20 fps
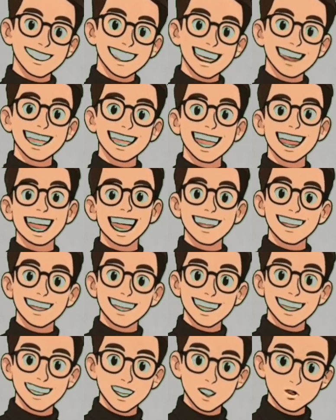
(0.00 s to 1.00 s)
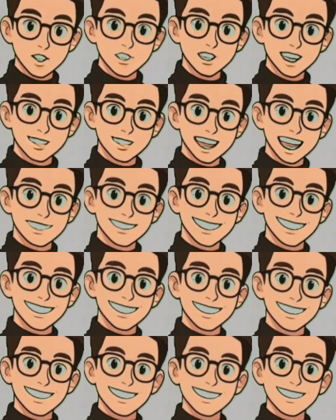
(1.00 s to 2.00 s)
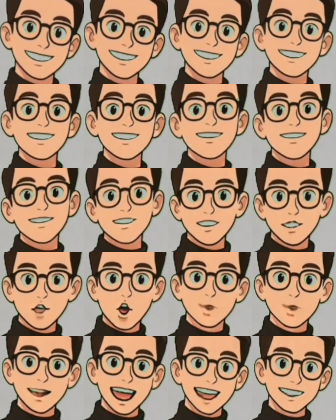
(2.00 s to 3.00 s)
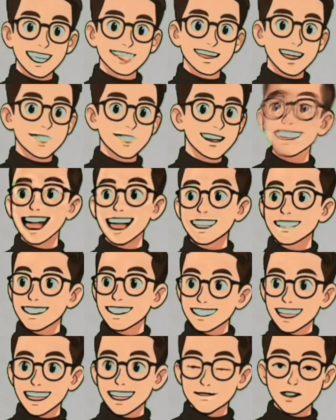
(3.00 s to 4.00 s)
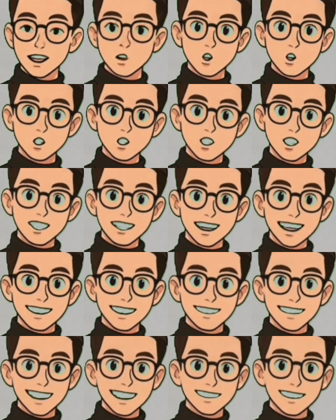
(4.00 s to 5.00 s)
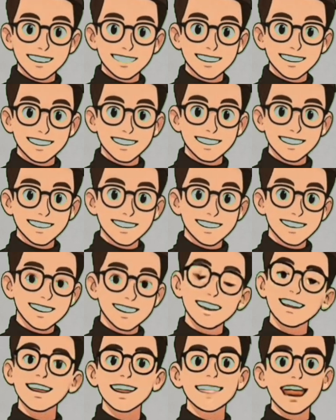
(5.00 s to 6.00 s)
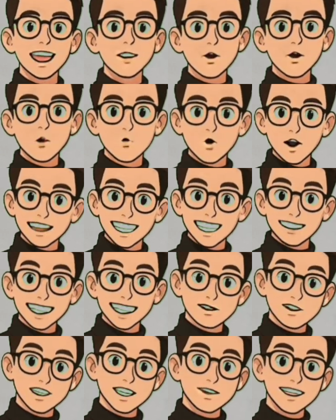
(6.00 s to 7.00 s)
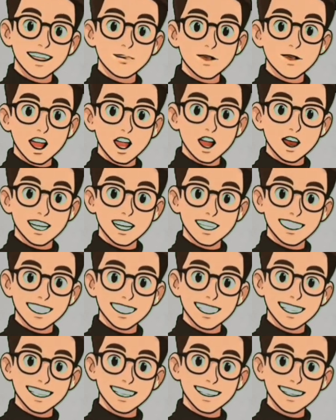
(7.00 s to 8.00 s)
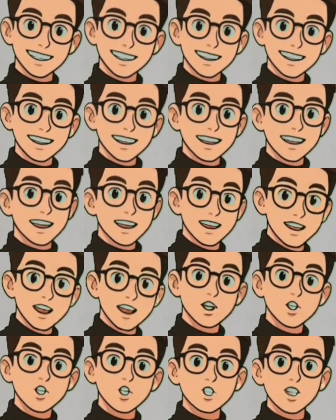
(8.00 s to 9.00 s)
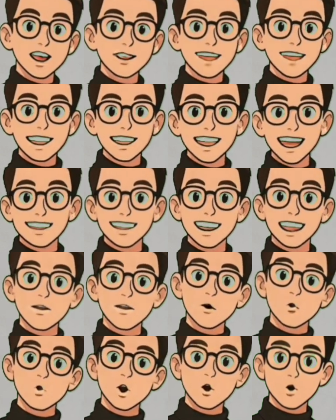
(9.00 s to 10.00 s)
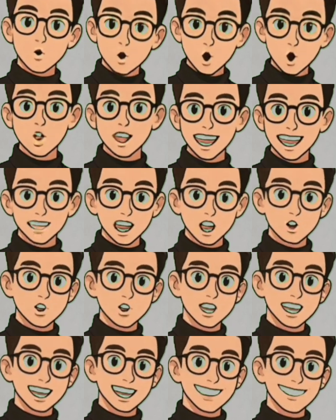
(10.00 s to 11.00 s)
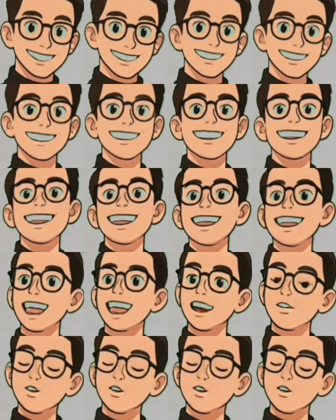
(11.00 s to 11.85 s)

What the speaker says: killing nearly 230,000 people in 11 nations bordering that body of water. The waves traveled as far as Africa and were detectable in the Atlantic Ocean at Africa's Cape of Good Hope.